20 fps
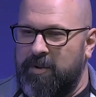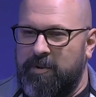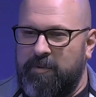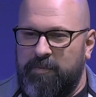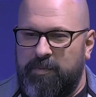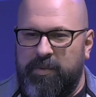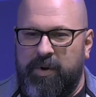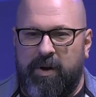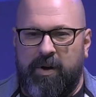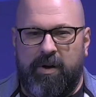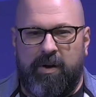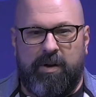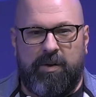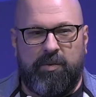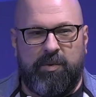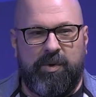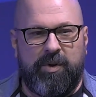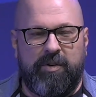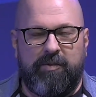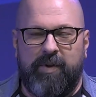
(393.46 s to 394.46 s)
paul
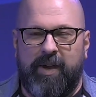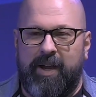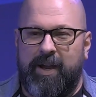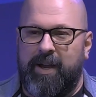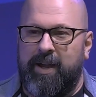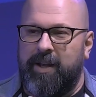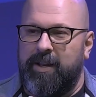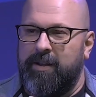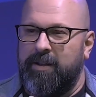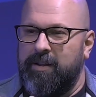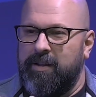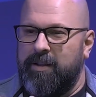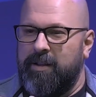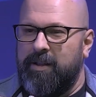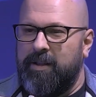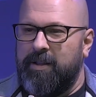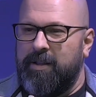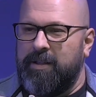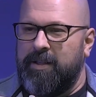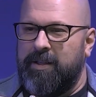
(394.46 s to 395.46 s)
would have had
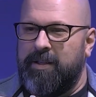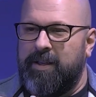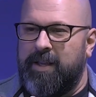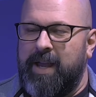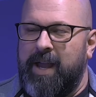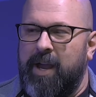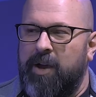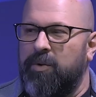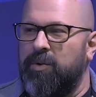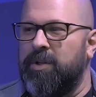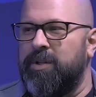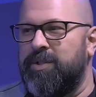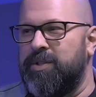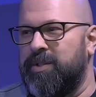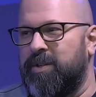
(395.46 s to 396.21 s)
countless